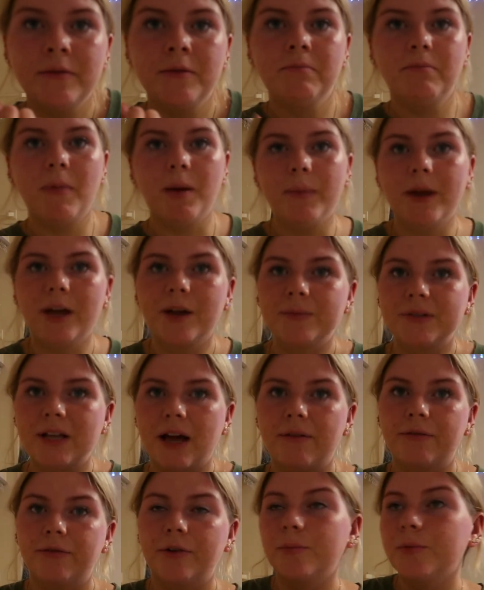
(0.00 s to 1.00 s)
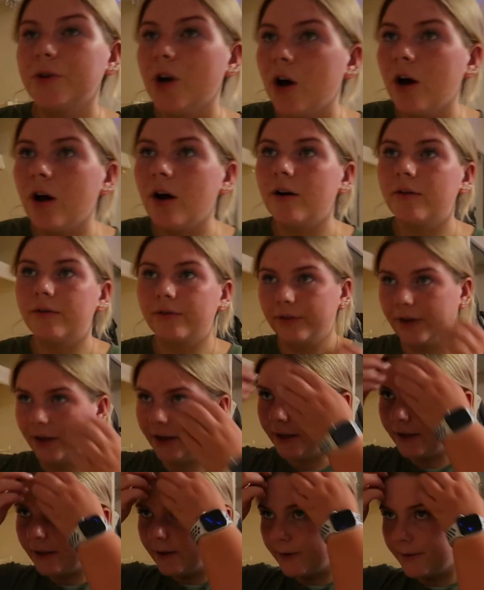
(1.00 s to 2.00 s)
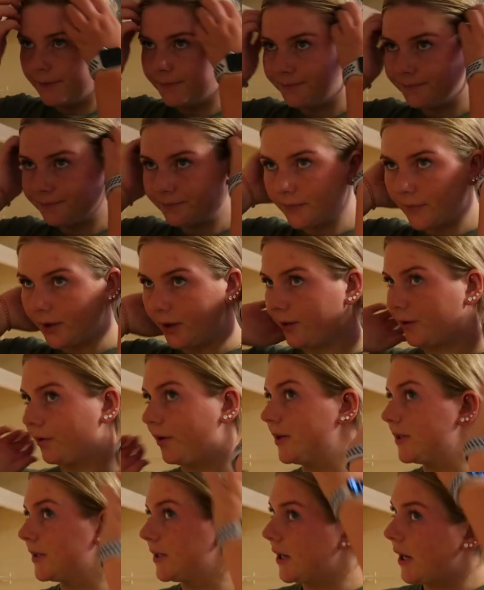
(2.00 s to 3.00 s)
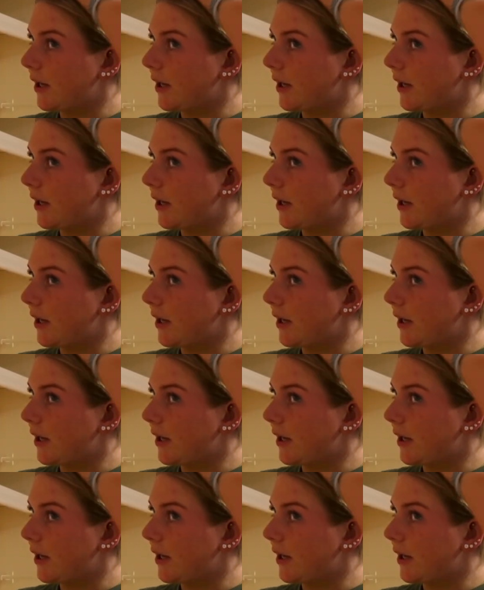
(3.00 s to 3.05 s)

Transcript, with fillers: my makeup's half rubbed off like look crazy.